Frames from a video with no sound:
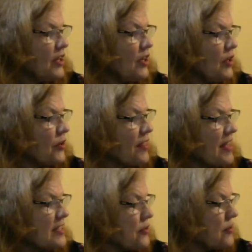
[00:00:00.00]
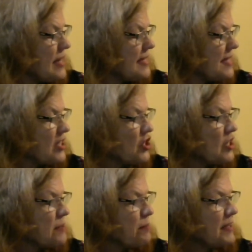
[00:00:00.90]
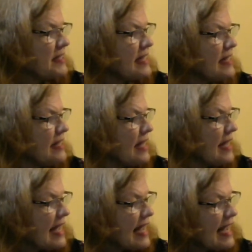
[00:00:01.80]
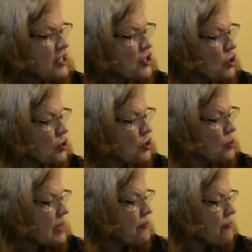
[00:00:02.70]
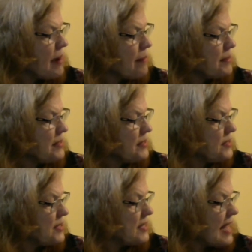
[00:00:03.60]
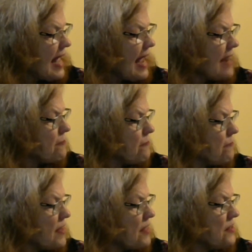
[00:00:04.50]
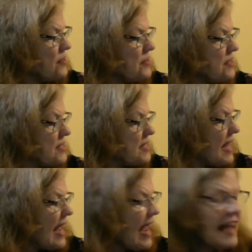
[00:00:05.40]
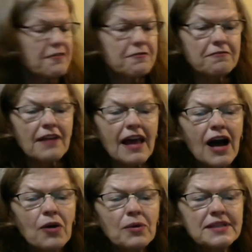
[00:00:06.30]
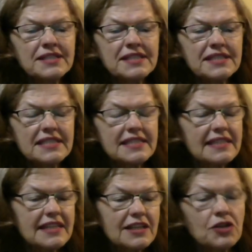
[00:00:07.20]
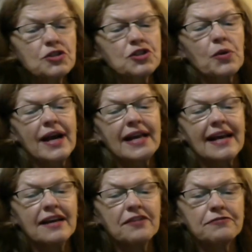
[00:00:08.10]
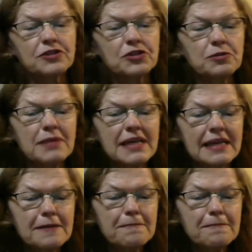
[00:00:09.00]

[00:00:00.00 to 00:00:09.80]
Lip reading: Look, there's her nest that she's building. It's got sweet wrappers and feathers and flowers. It looks quite colourful to me.